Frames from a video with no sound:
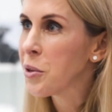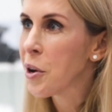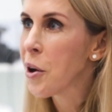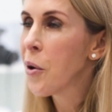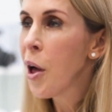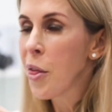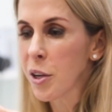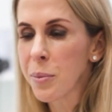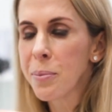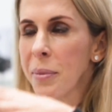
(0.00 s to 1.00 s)
we know,
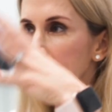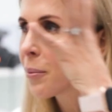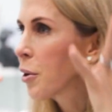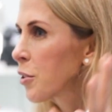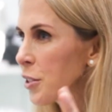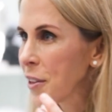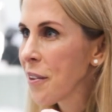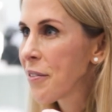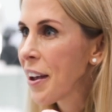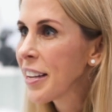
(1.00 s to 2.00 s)
there's many muscles in
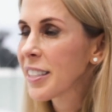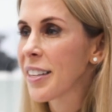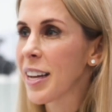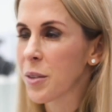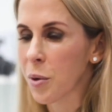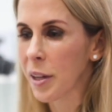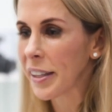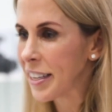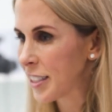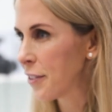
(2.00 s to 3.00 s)
the face, and that's what
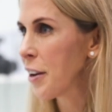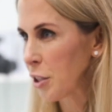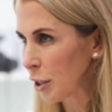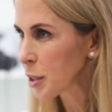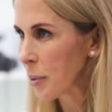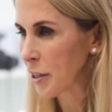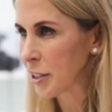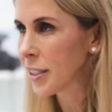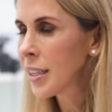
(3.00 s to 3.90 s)
leads to facial expression.